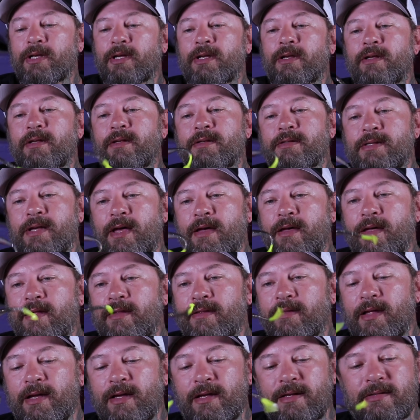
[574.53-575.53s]
is
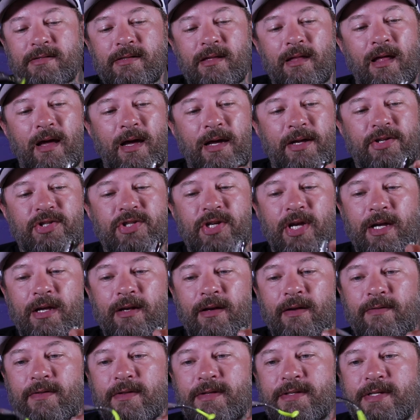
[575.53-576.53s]
things like
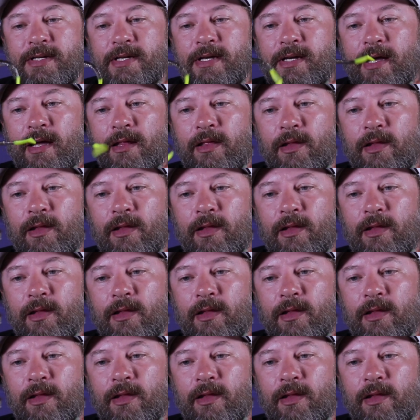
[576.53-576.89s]
Chicken of the Sea